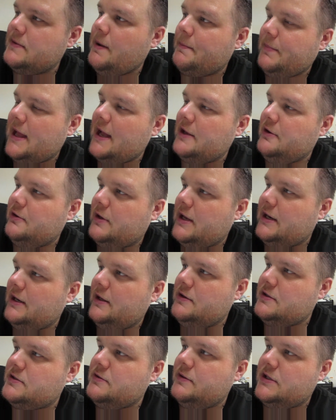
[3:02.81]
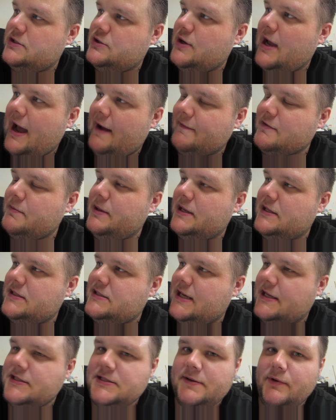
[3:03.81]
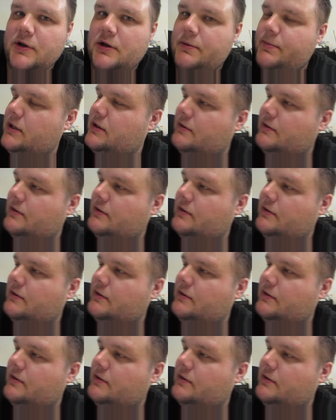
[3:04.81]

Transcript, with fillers: I'm glad yes. you're getting used to it because you have to be intense if you're going to